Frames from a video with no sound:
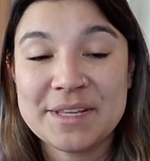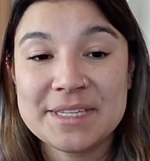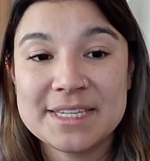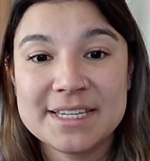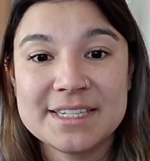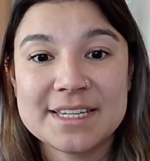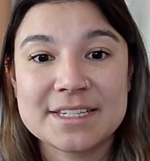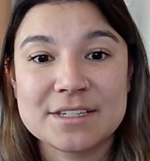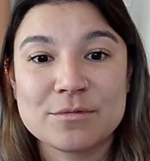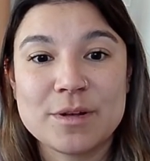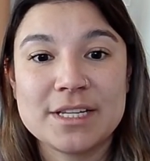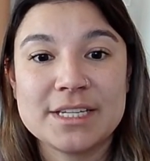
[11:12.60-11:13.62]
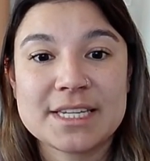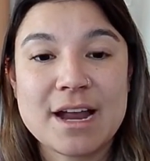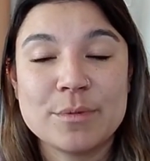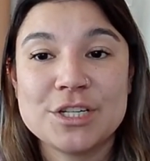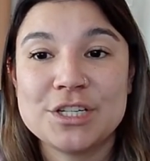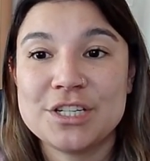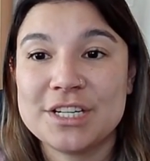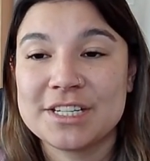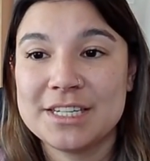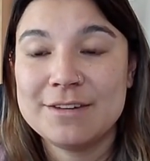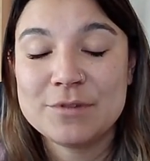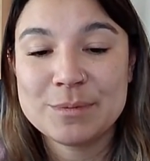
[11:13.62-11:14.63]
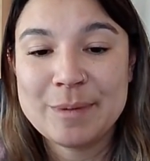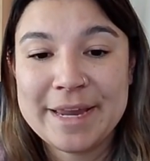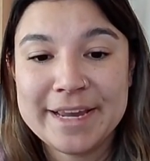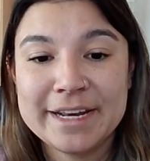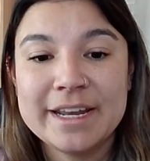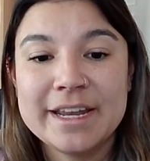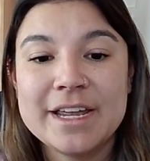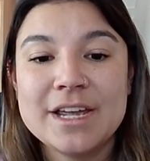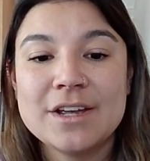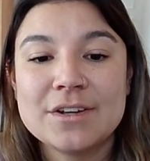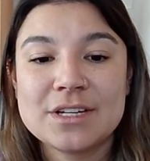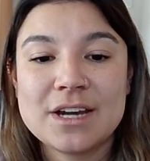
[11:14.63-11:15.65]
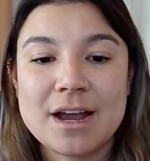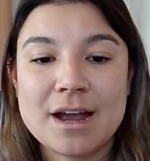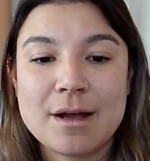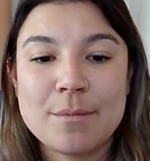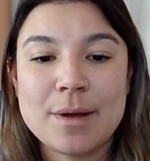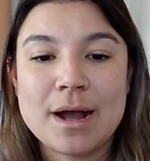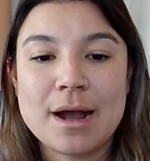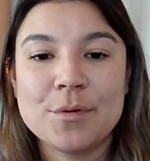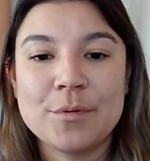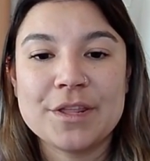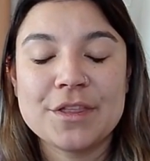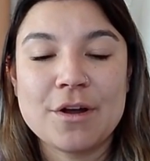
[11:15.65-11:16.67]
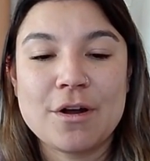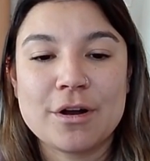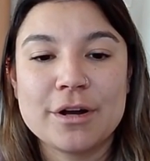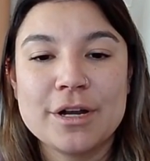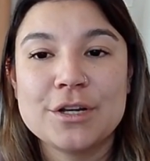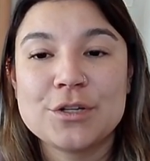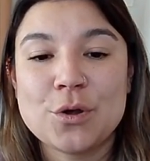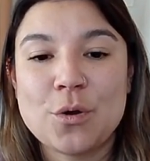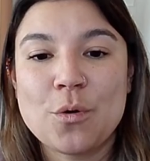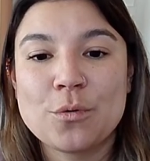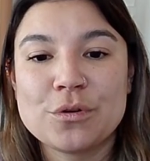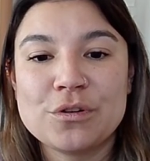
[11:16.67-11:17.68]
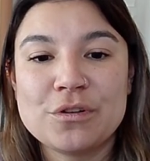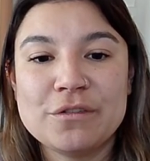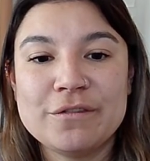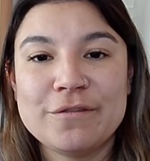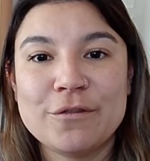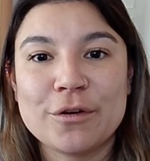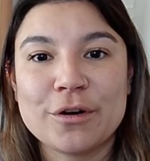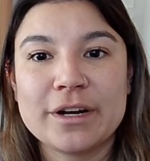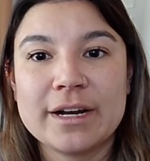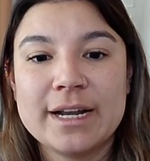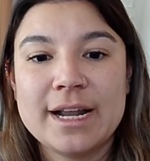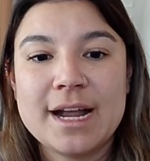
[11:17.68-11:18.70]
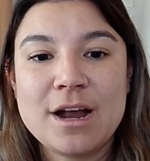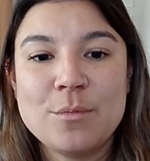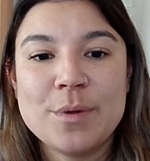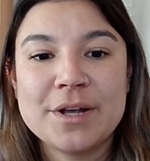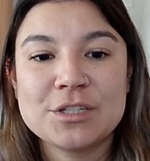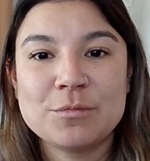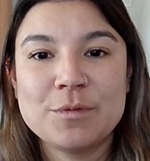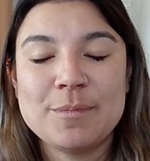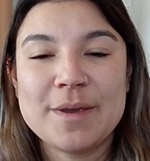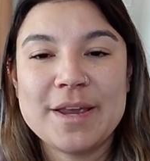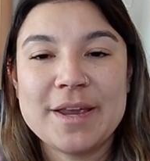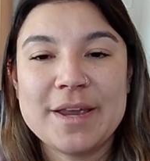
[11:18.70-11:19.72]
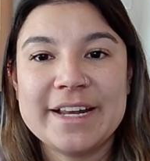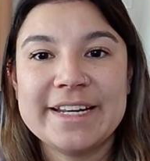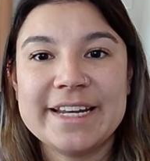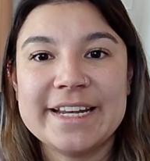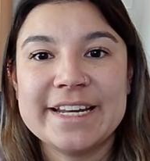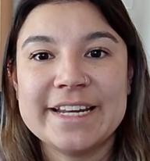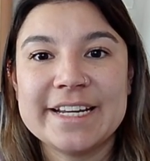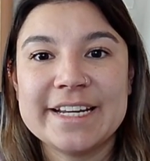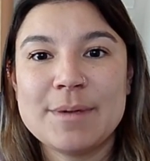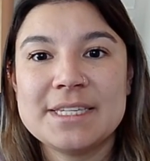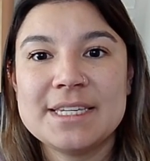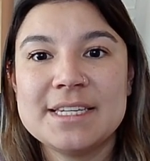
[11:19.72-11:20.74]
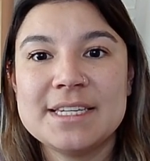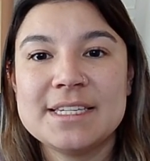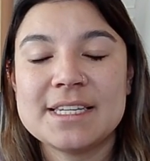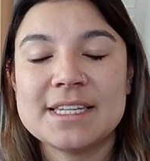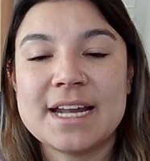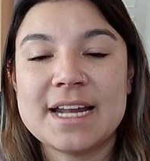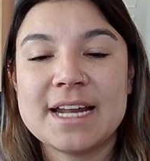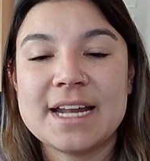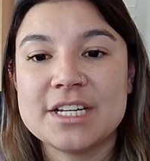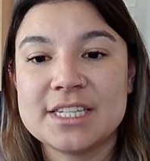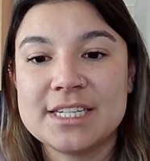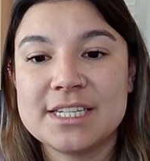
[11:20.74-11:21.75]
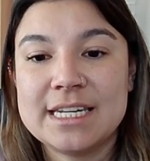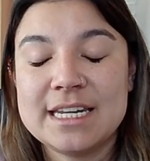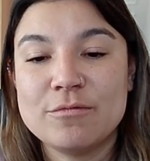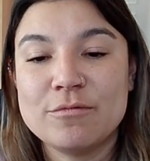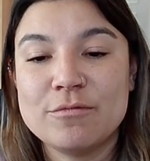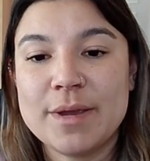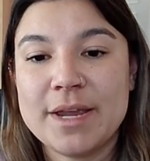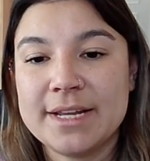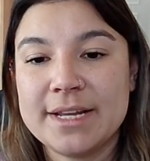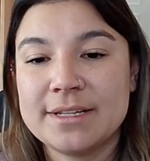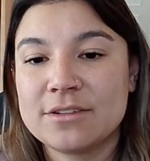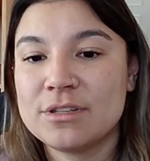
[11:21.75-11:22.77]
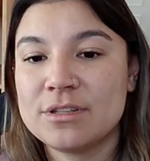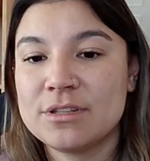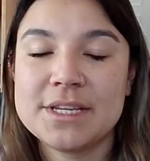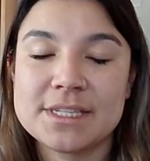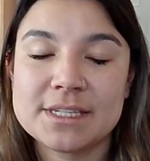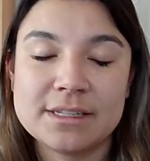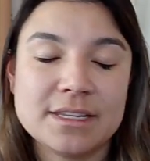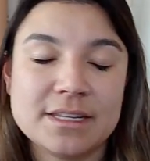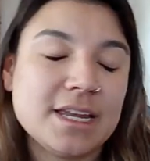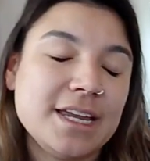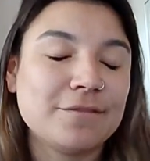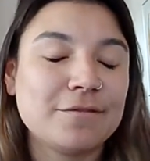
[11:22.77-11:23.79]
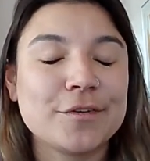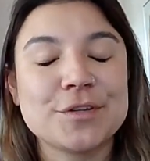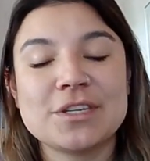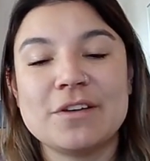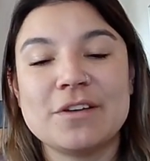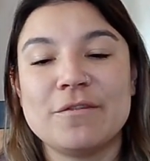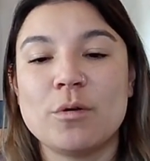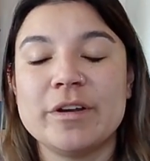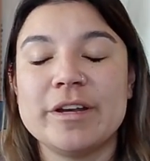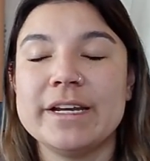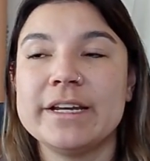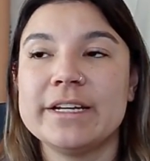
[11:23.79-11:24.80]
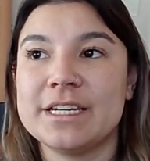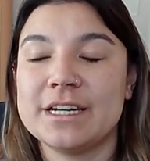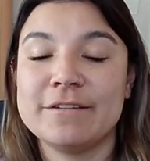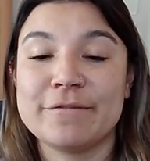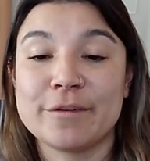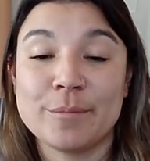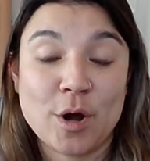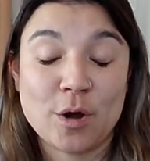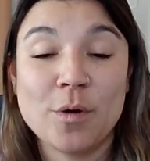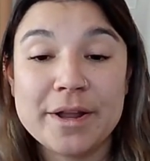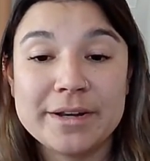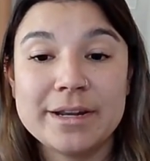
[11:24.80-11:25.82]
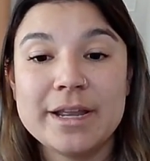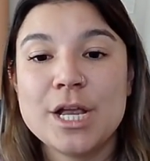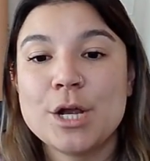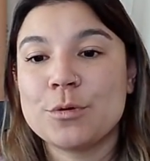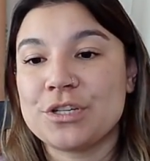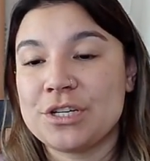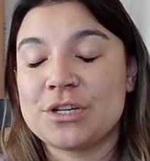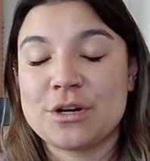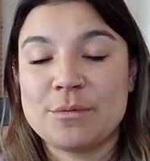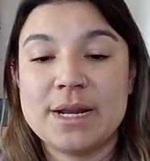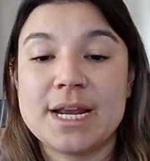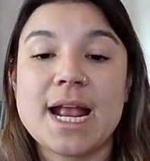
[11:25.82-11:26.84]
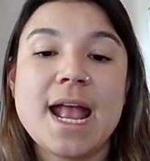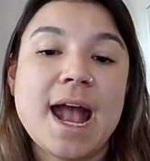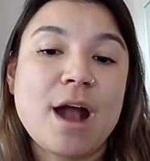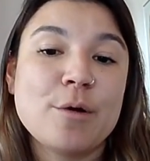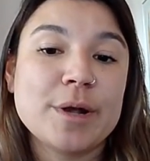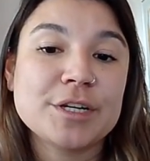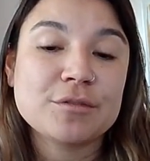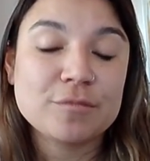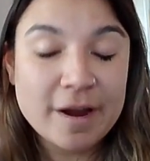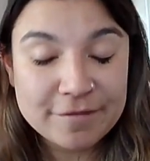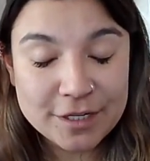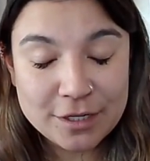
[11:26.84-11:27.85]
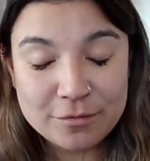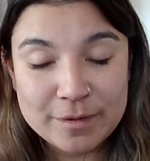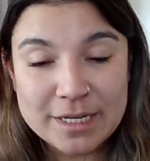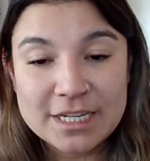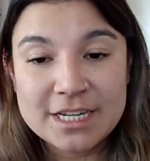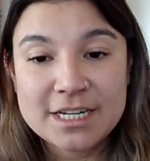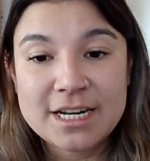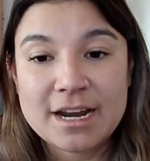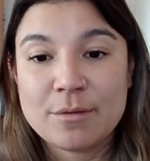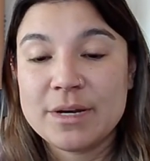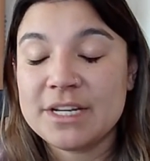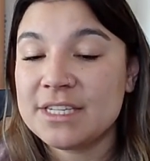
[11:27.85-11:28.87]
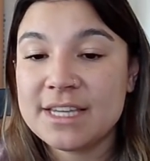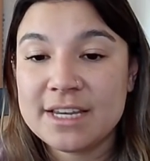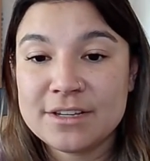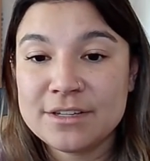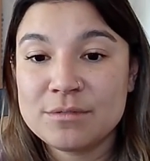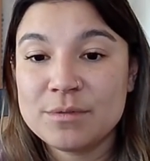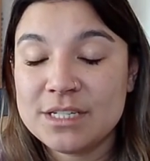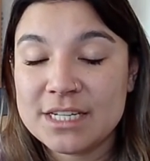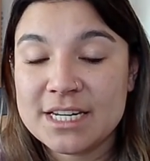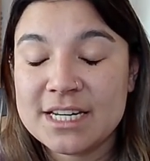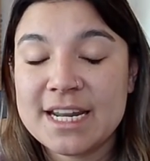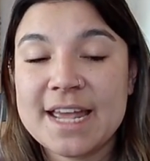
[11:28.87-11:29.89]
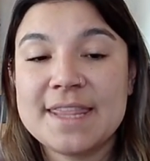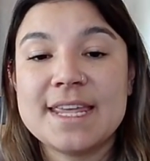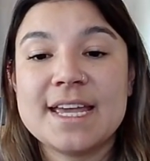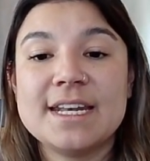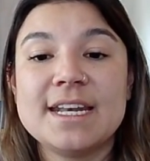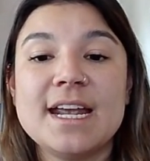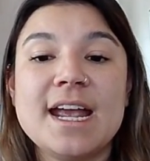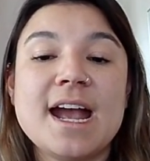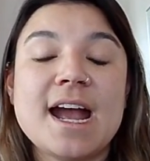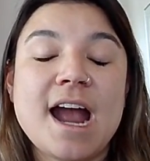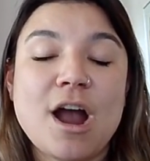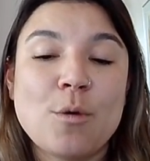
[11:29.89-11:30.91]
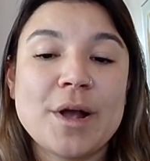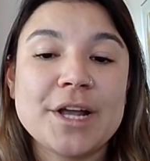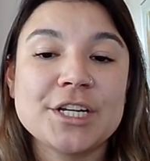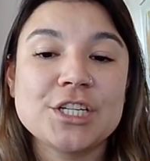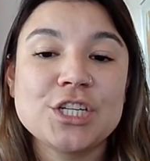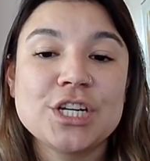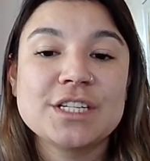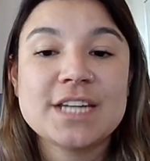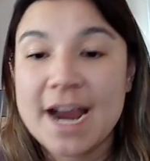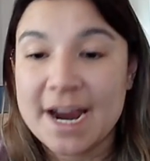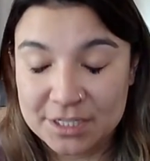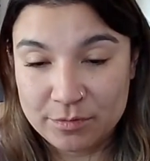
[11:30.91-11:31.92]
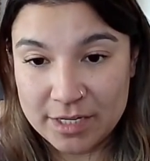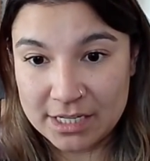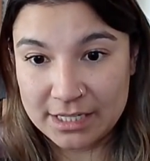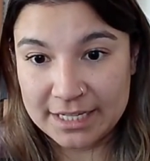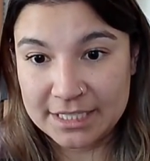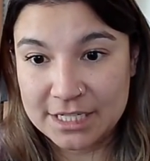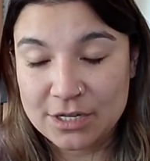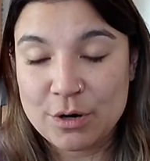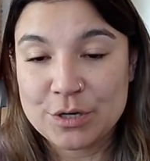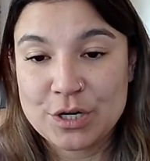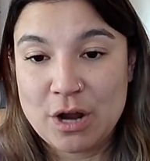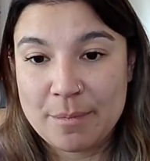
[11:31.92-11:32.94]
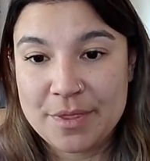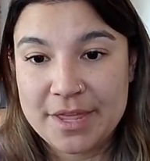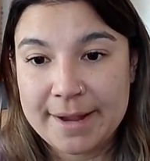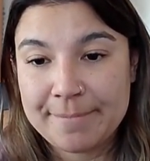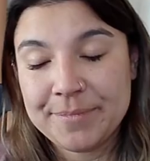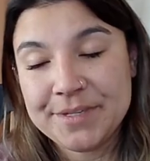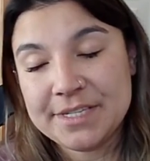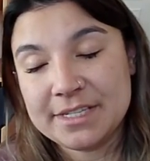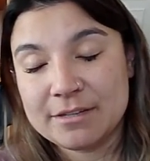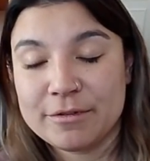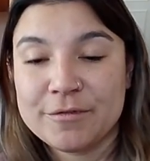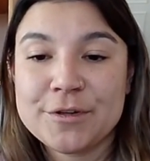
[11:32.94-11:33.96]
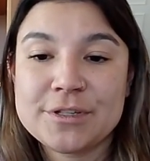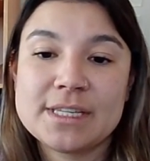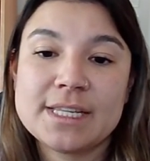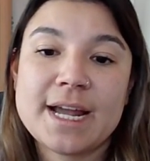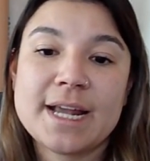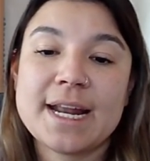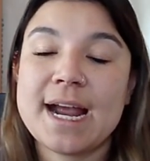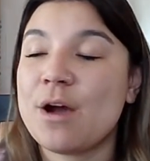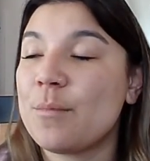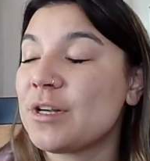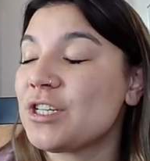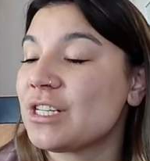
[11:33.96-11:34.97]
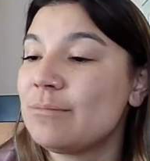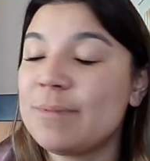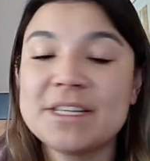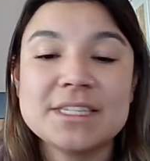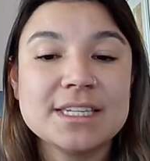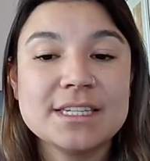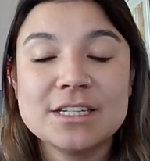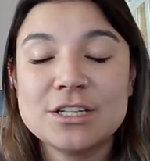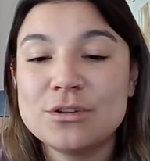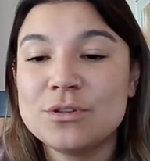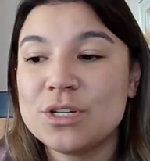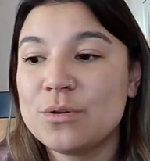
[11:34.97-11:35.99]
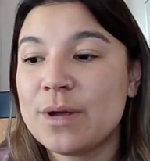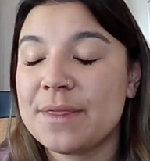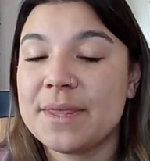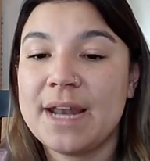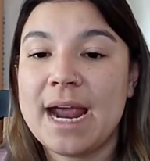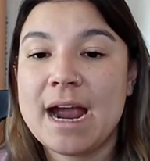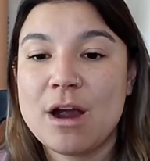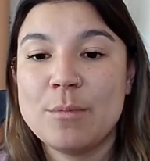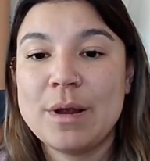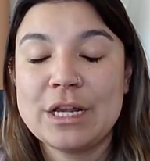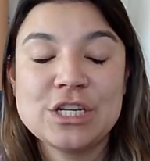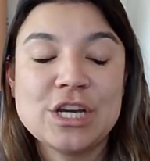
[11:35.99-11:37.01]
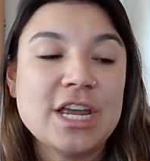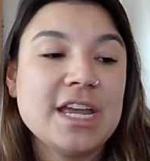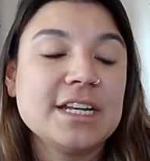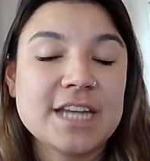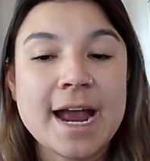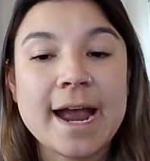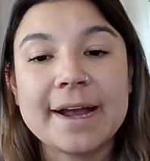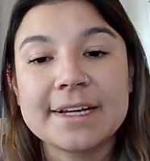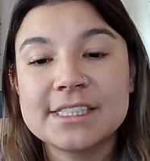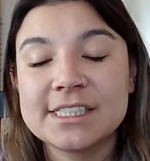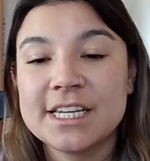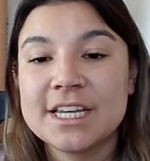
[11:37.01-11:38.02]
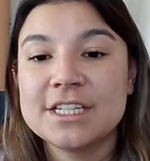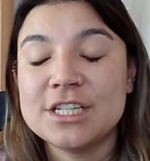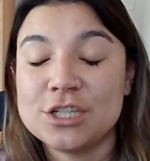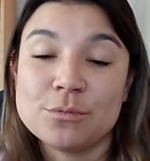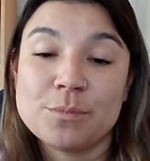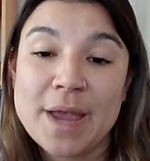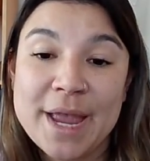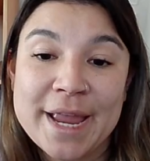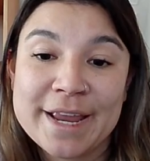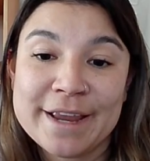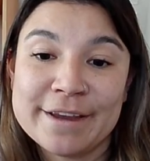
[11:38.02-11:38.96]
as well as how much GST was paid to come up with our total for how much we paid in expenses and how much GST we paid. So it's basically the inverse of what we did for part one, which is determining how much revenue we did, how many sales we did, and then how much tax we collected on top of that. This is the reverse of that. How much expenses did you do, and then how much tax did you pay